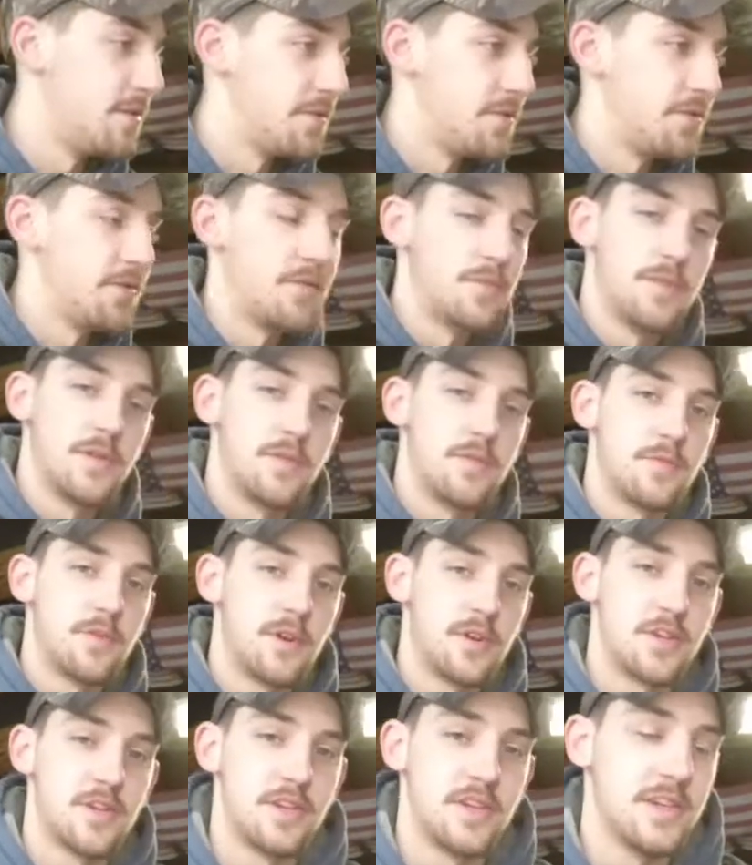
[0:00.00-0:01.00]
little bit
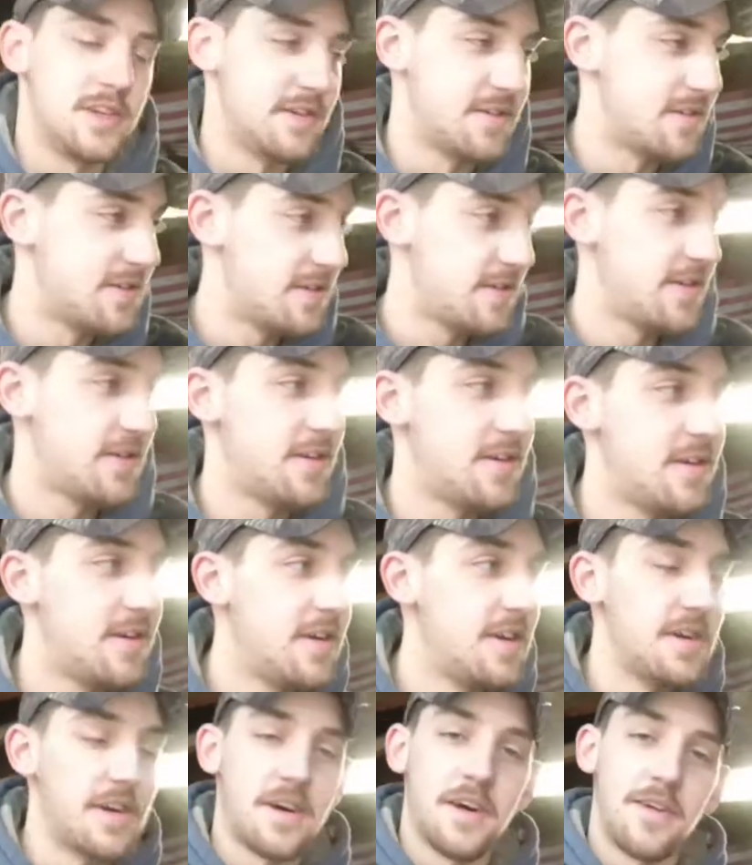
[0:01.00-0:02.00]
rushing here.
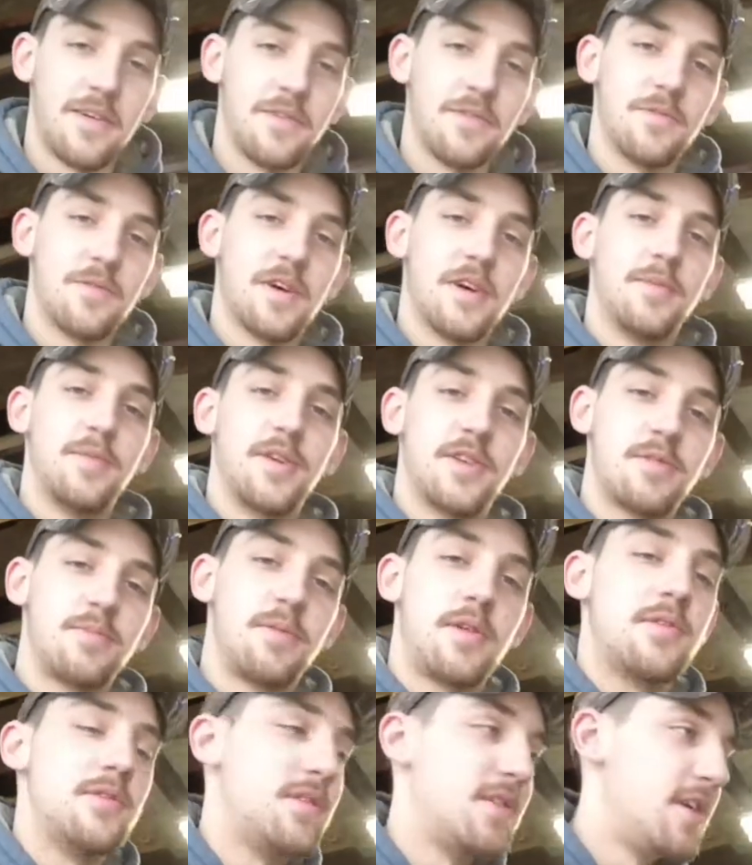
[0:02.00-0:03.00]
I don't know why, but I should
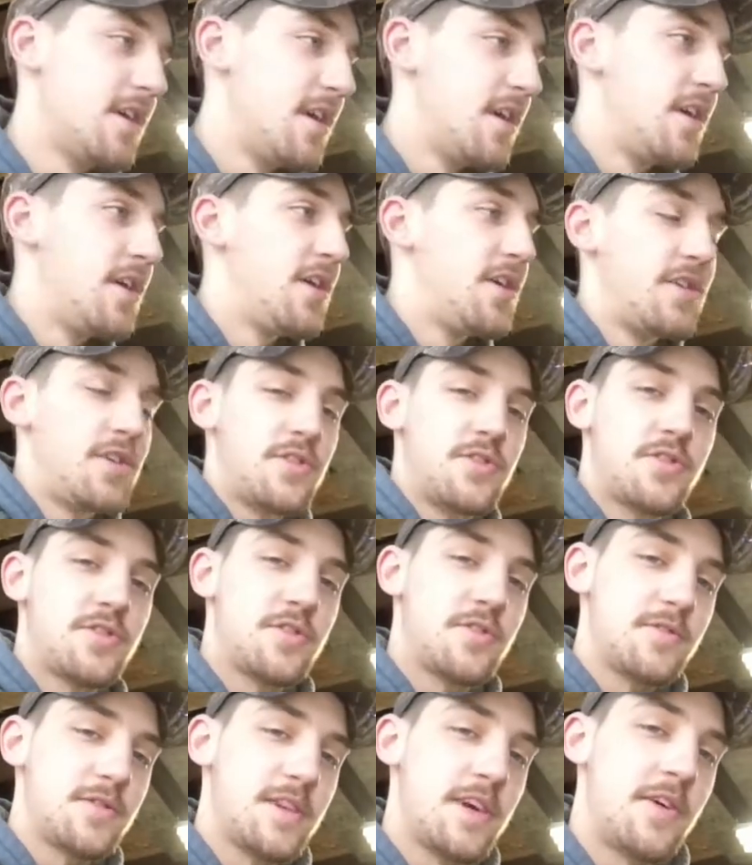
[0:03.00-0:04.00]
probably
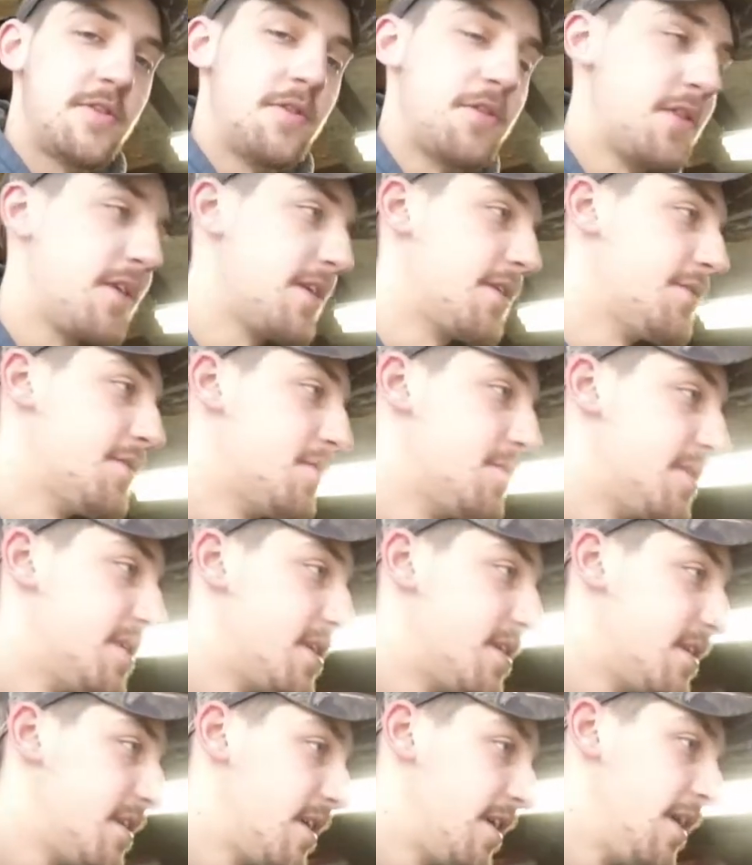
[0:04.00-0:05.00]
slow it down and think a little
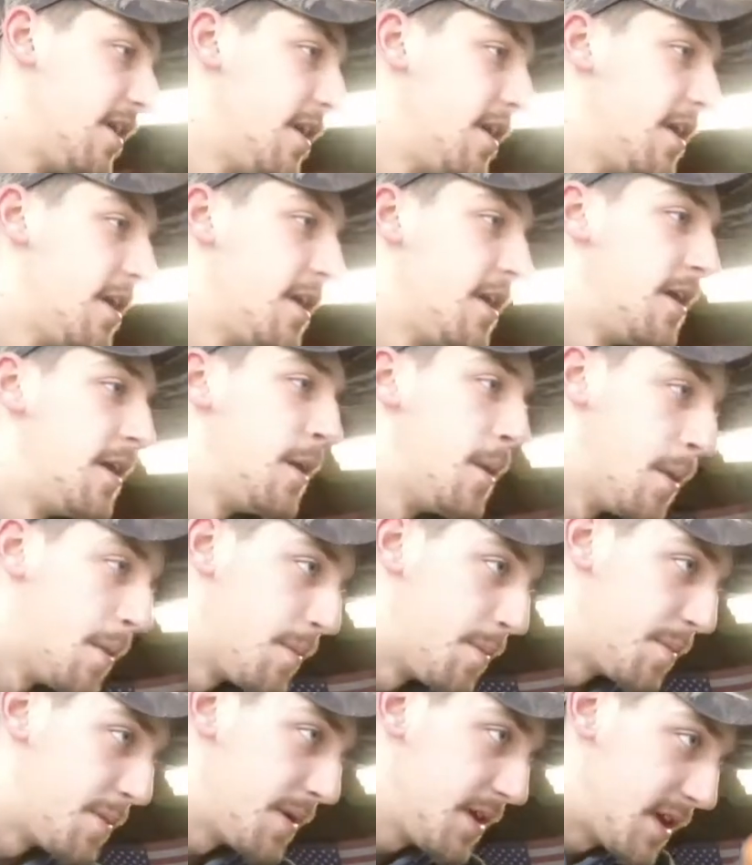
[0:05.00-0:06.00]
bit.
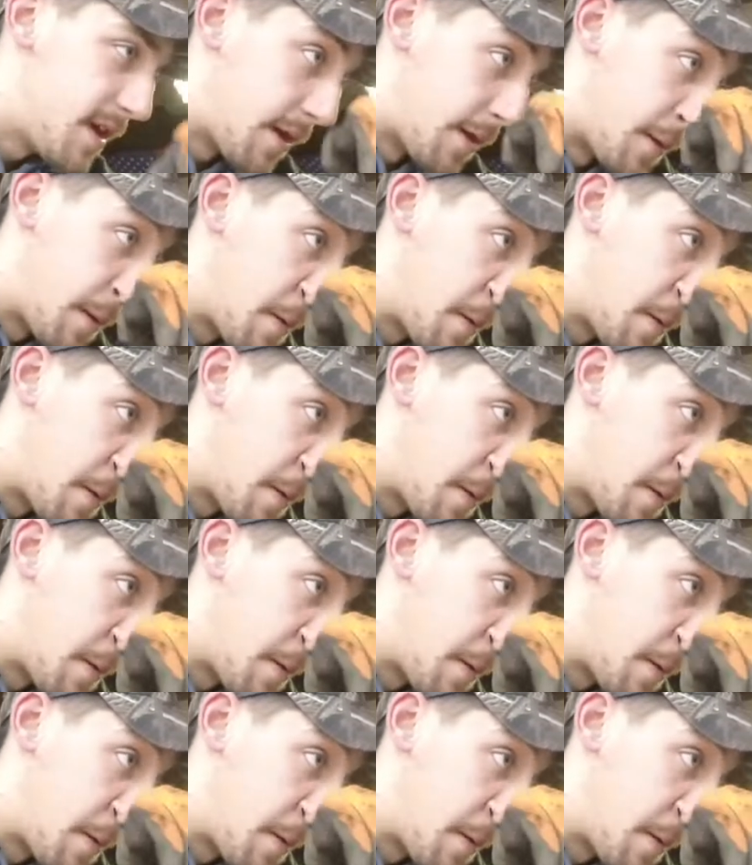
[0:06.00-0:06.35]
But yeah,